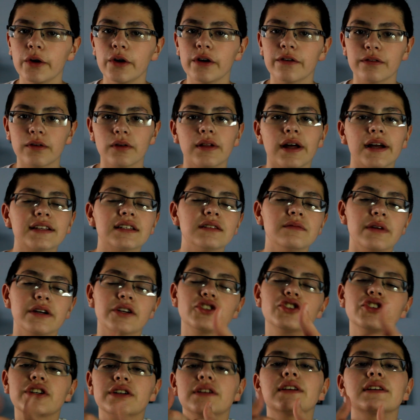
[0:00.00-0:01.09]
If you liked it, make
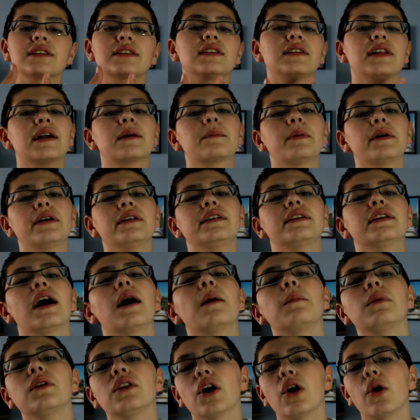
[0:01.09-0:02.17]
sure you click the like button down
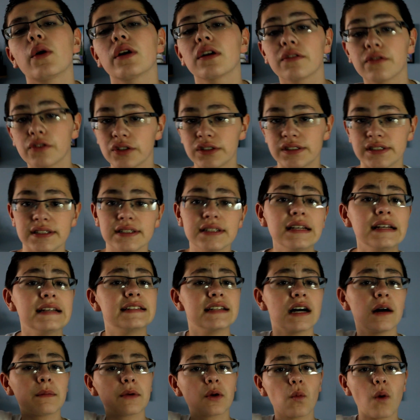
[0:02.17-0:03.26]
below, and if you didn't,
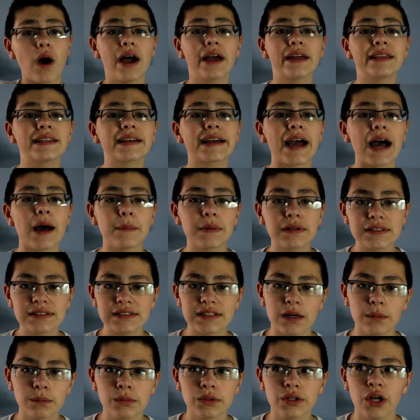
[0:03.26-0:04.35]
tell me why in the comments
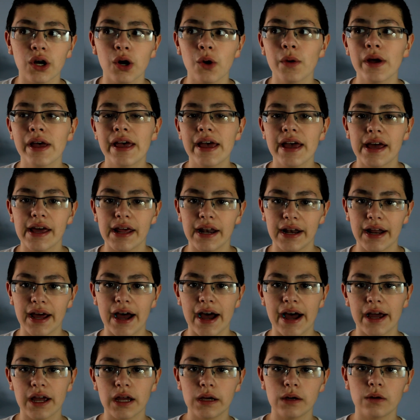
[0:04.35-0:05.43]
down below, and
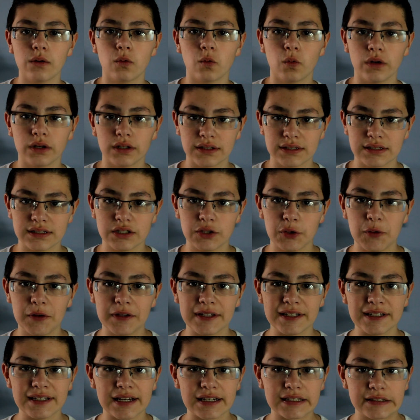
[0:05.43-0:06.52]
I will see you in
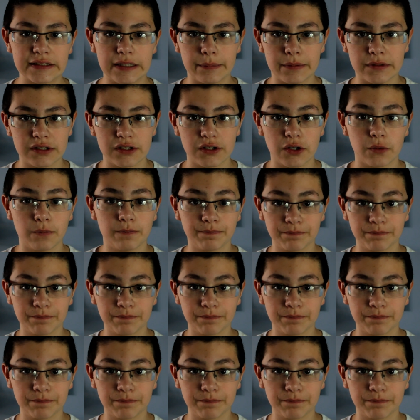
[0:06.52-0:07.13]
the next episode.